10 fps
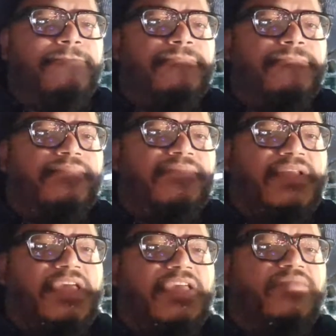
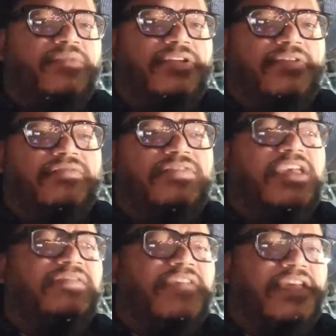Today's one of those days
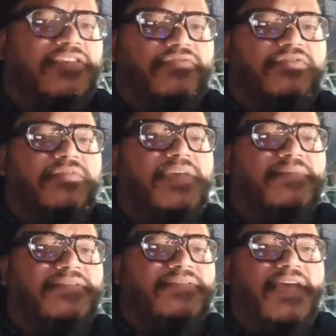that used to make me
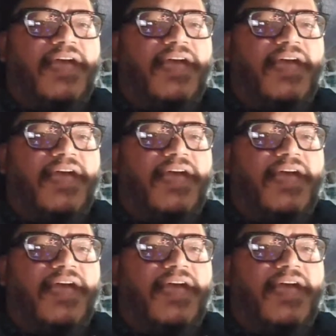sad.